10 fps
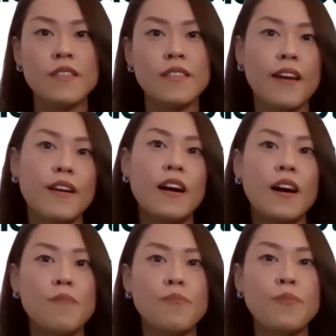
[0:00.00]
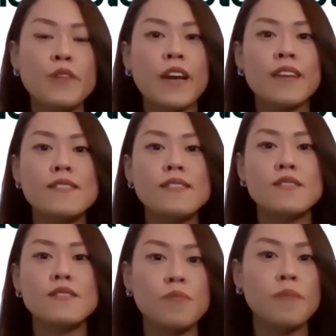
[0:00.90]
There are
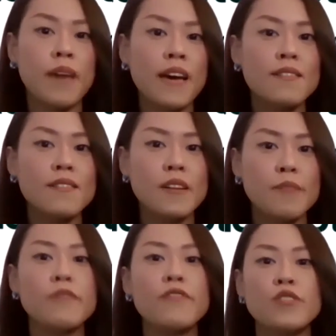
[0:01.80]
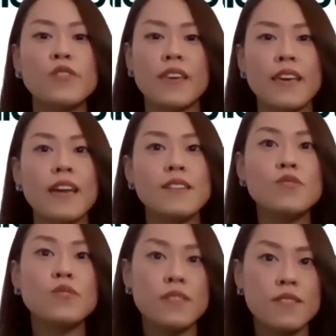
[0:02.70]
prerequisites to be met before you can get
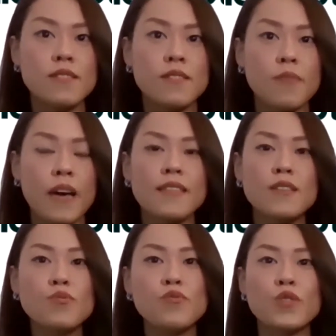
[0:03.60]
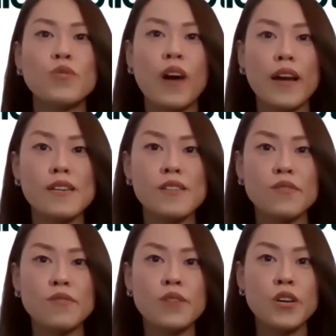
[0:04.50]
into the system, and this will require you
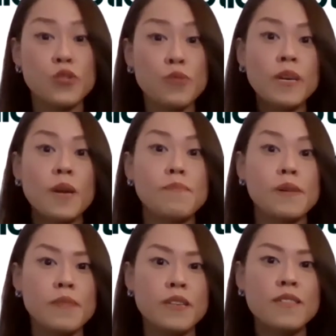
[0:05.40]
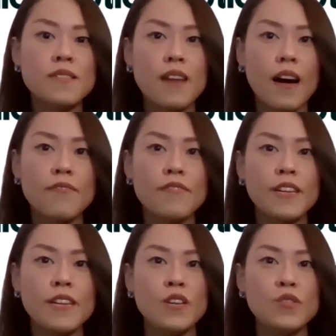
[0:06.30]
to be a permanent staff.
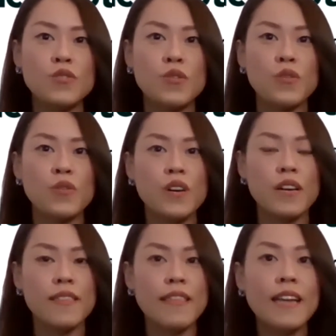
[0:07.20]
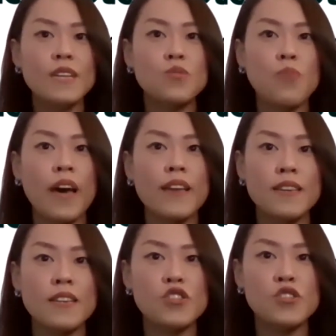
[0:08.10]
So that is where
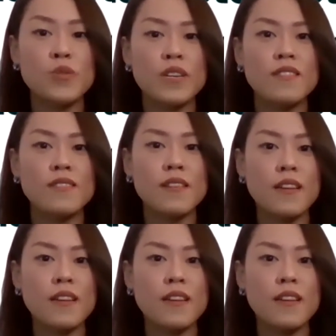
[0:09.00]
the issue is.